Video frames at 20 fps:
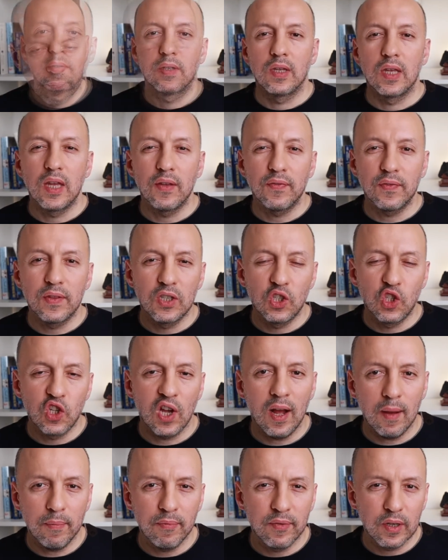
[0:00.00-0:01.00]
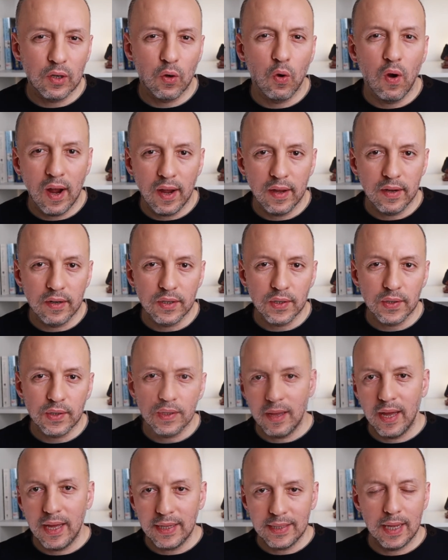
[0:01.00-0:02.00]
If the job requires
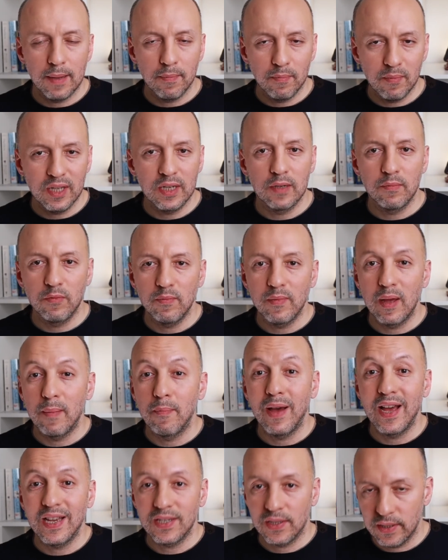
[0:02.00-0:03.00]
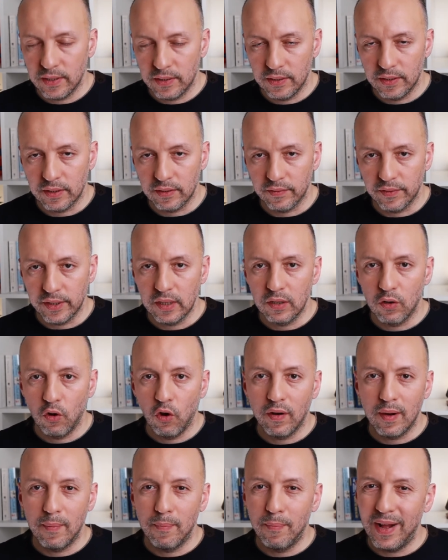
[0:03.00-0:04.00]
at a minimum a master's degree
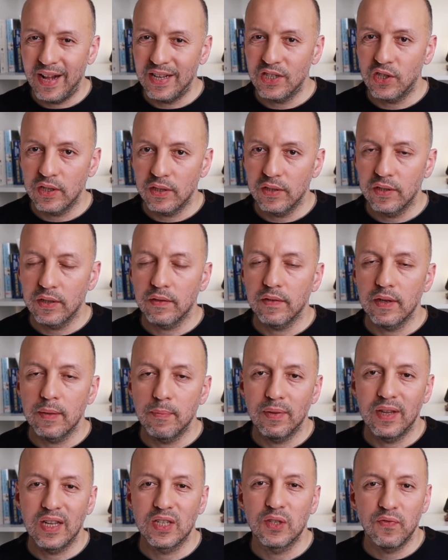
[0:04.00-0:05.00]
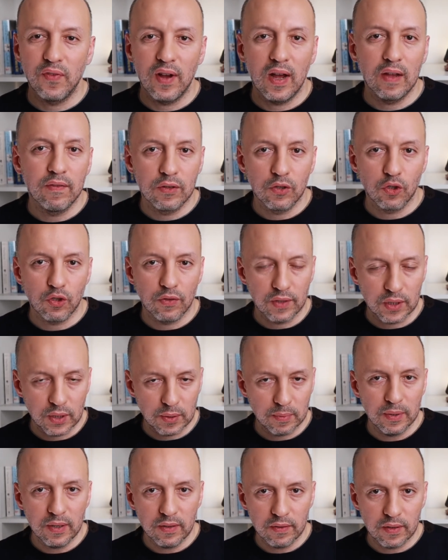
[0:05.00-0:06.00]
or a bachelor degree plus 5 years of
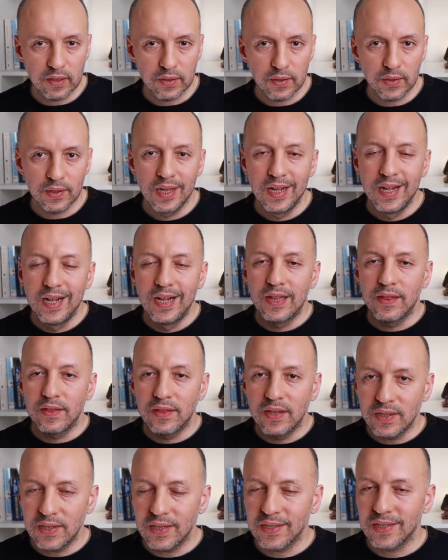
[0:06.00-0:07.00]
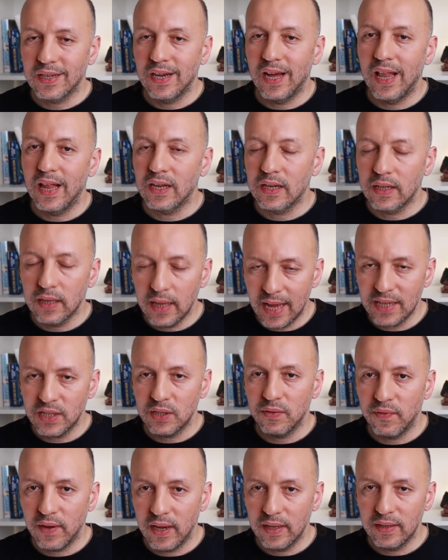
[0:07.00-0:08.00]
experience, this is
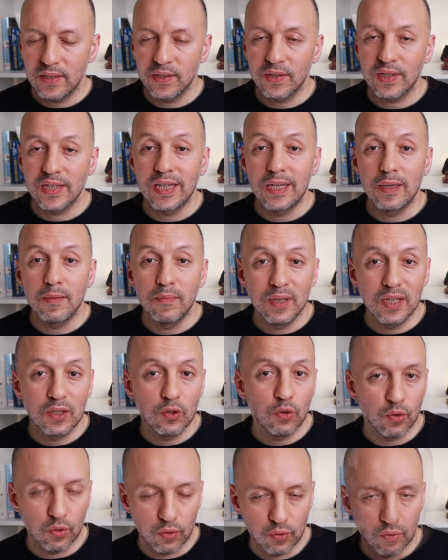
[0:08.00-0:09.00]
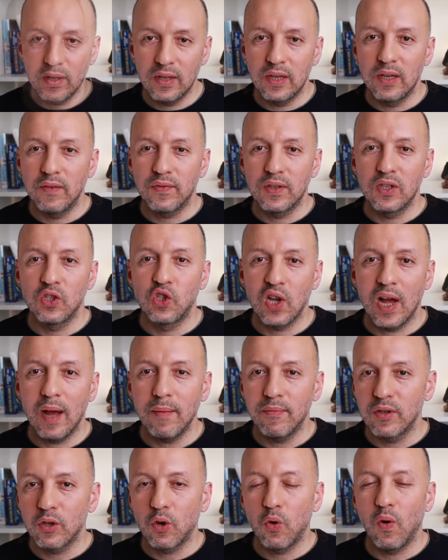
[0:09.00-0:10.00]
classified as EB2. If the
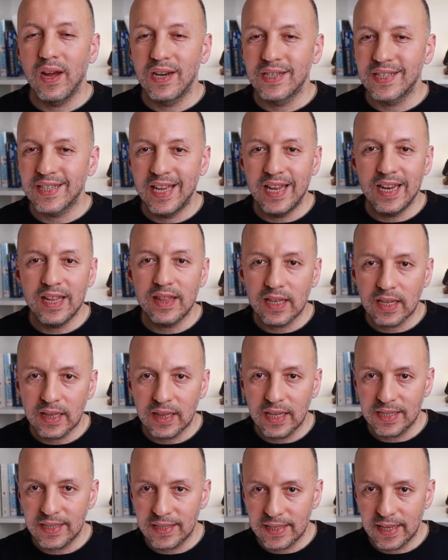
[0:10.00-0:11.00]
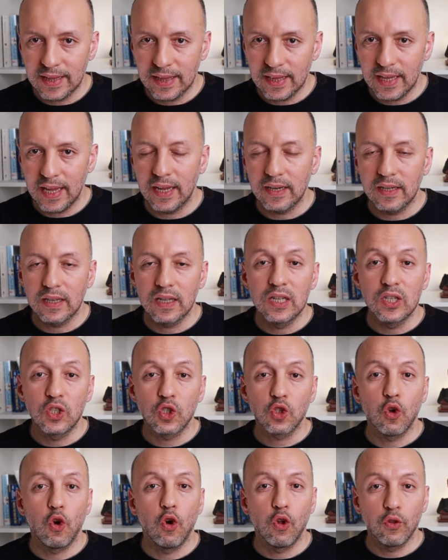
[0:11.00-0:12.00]
job requires anything less than that,
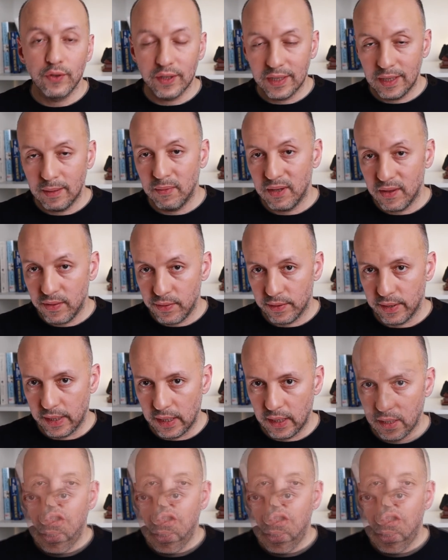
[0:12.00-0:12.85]
it's called EB3.